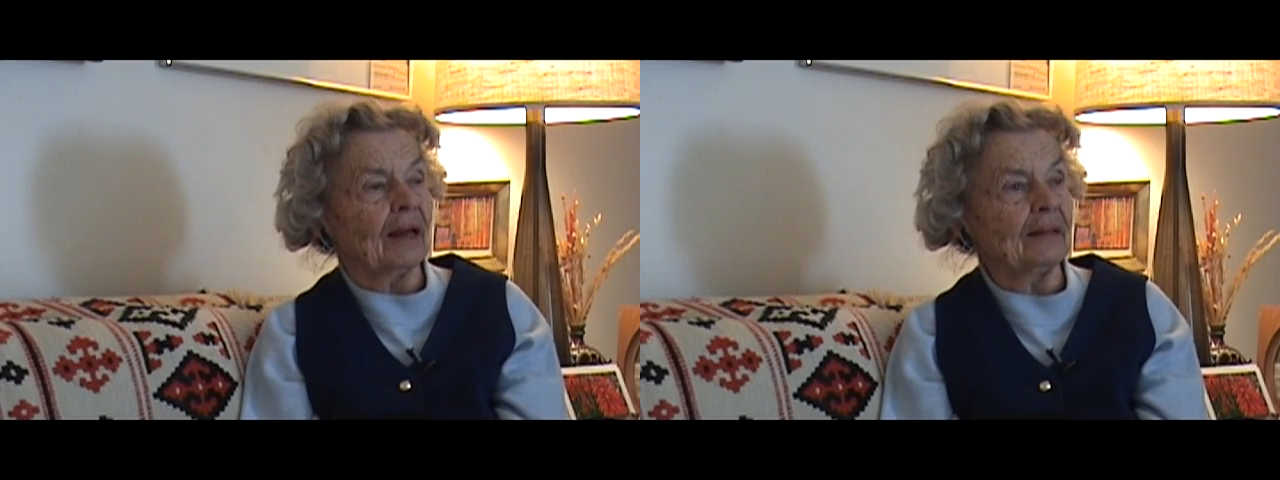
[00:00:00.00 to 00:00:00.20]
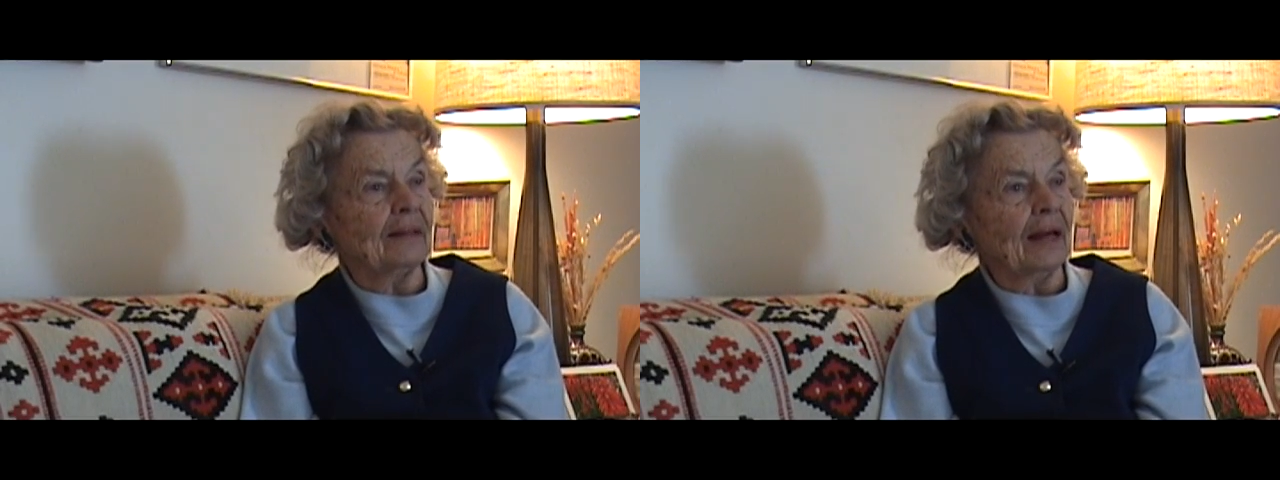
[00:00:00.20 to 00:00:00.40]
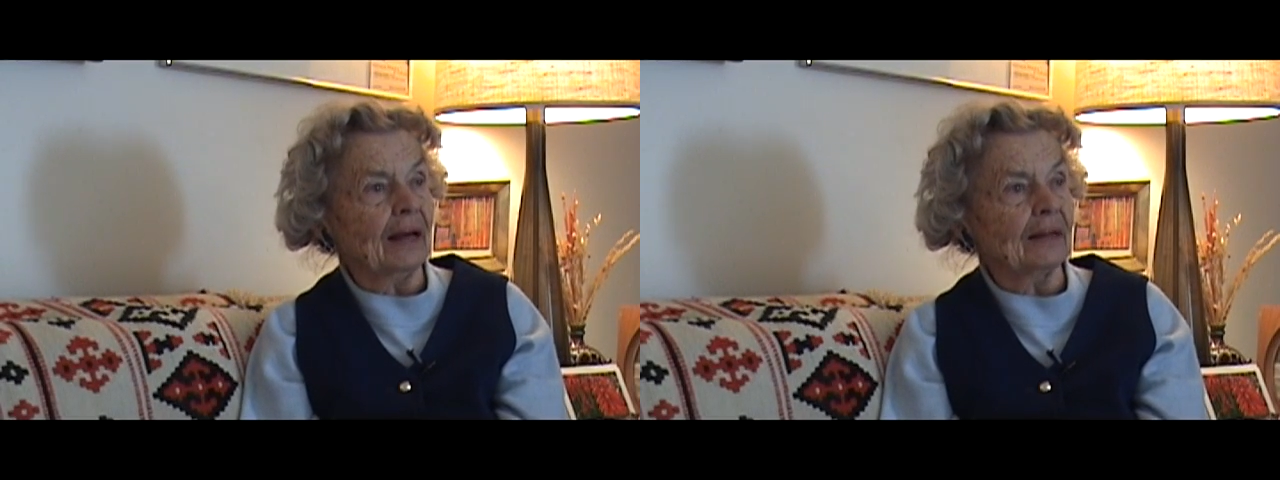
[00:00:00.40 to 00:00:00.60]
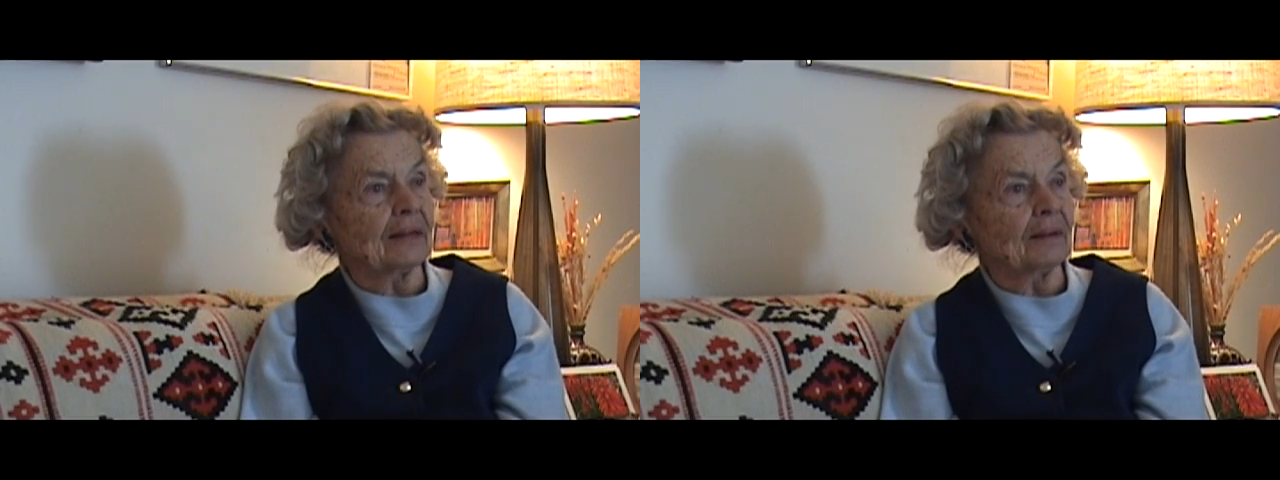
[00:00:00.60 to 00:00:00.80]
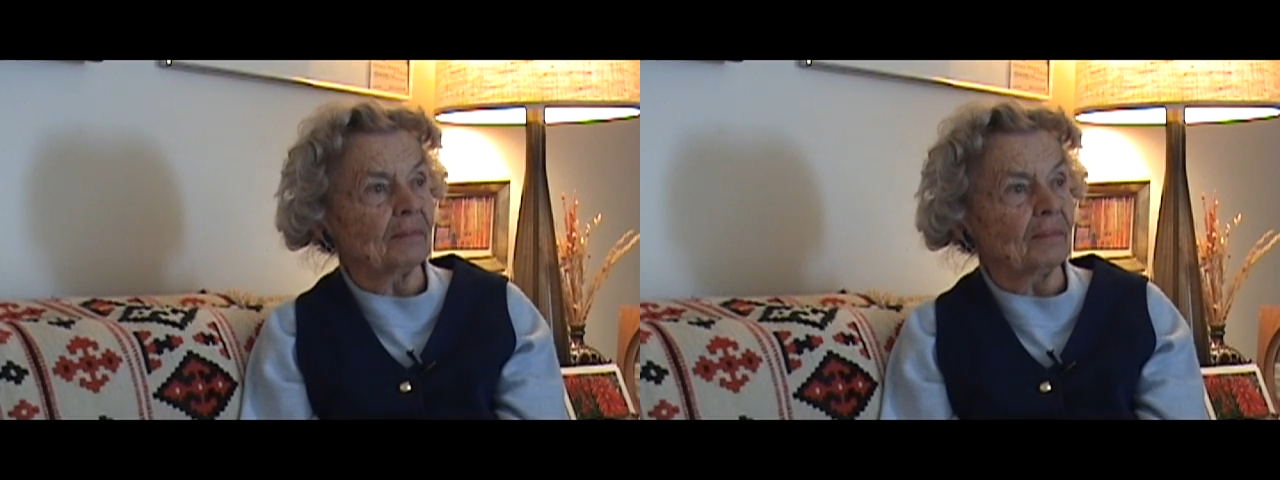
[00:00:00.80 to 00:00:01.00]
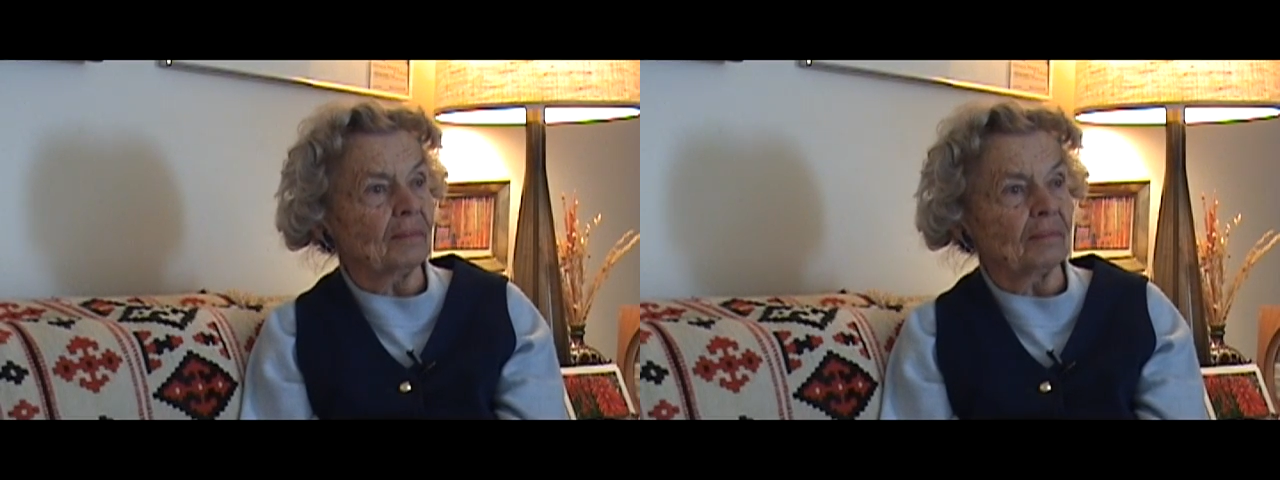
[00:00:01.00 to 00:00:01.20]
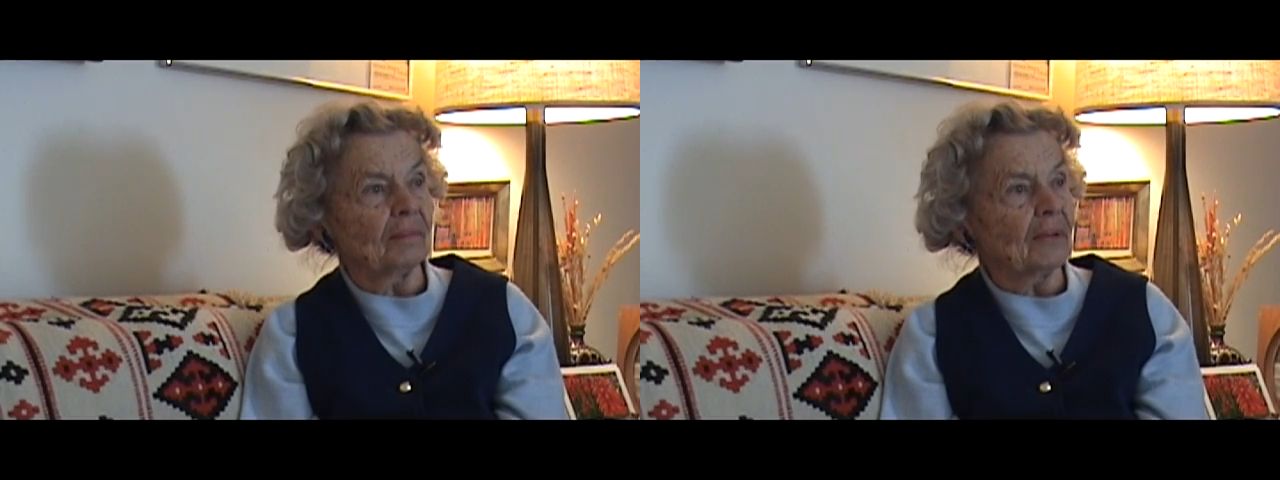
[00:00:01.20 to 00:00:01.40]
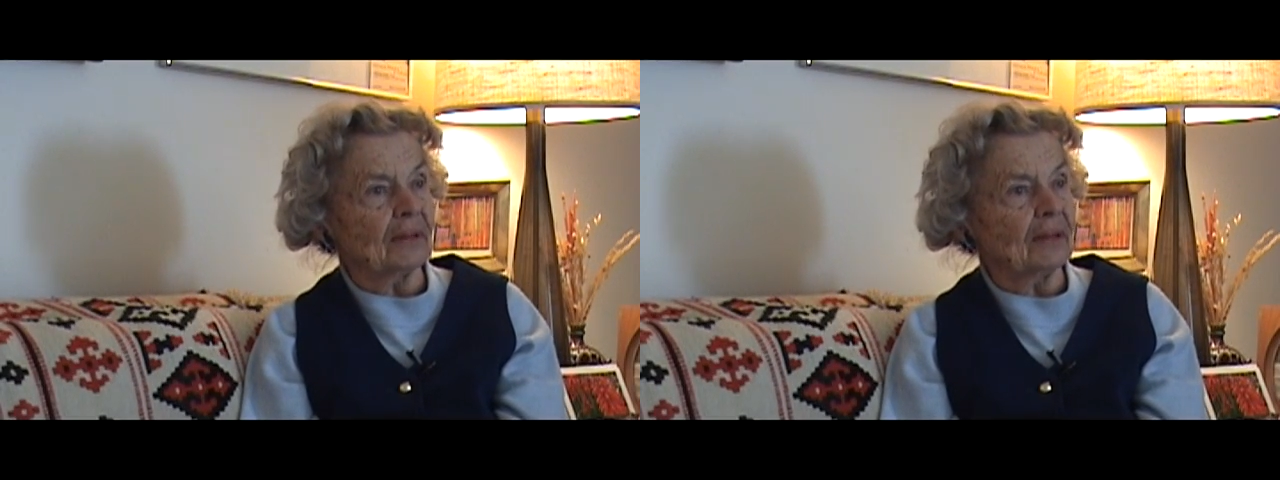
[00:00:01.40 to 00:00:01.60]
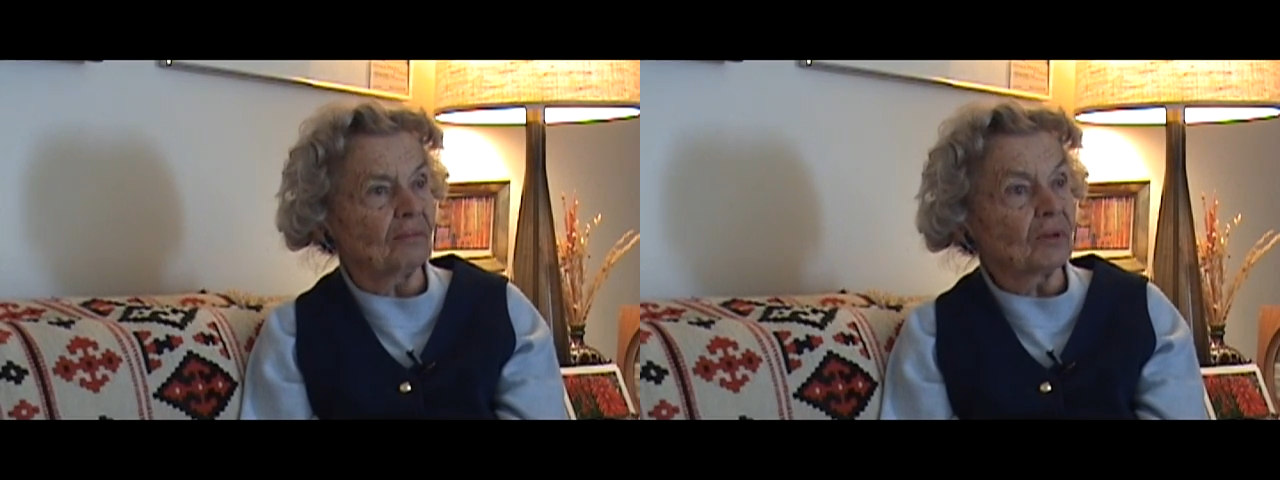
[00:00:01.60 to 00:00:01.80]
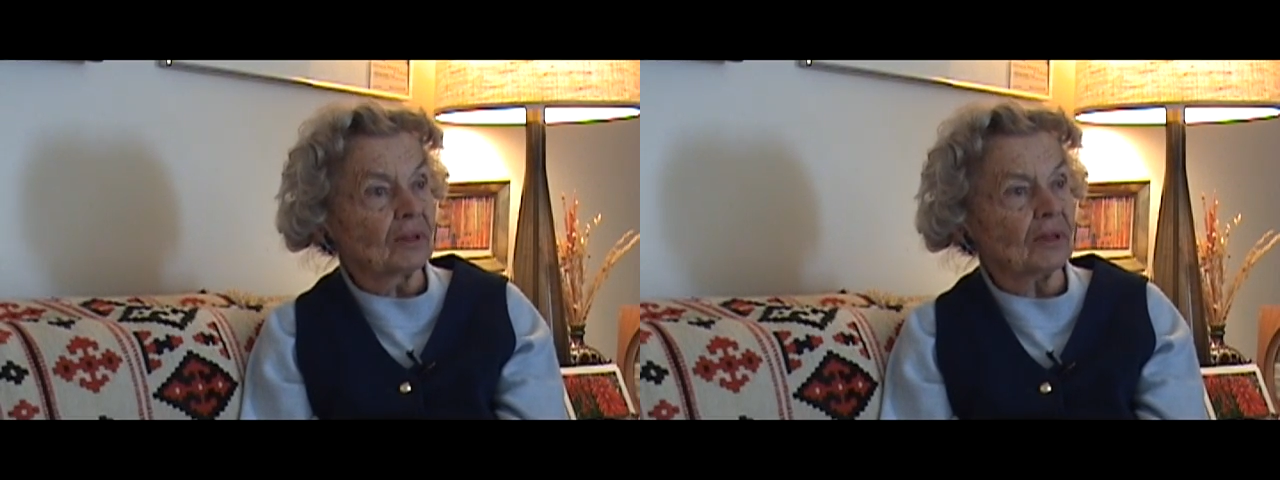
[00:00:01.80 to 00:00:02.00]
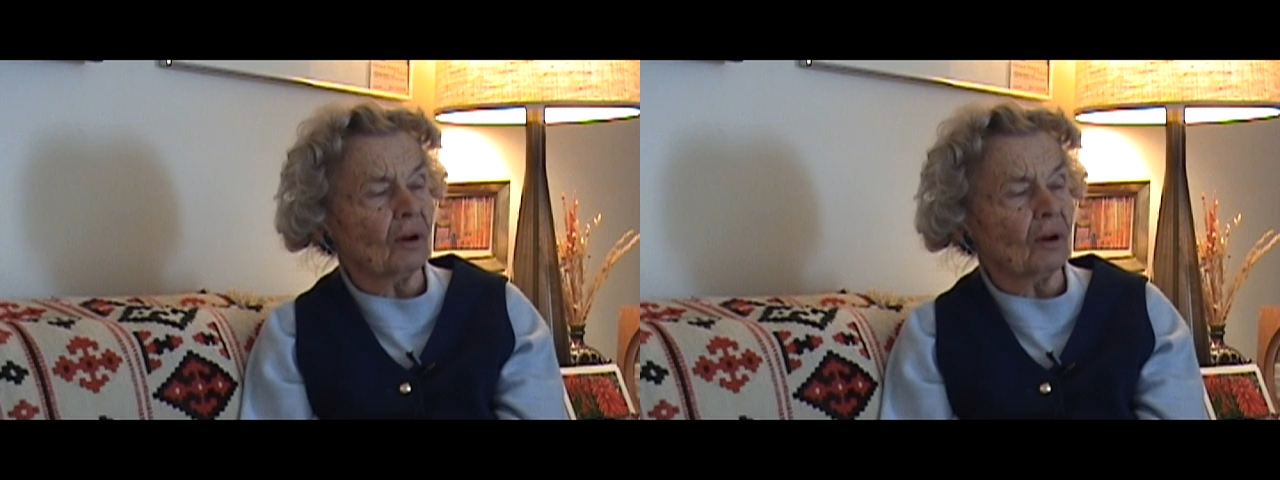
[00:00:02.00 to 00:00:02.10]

that mm, the world,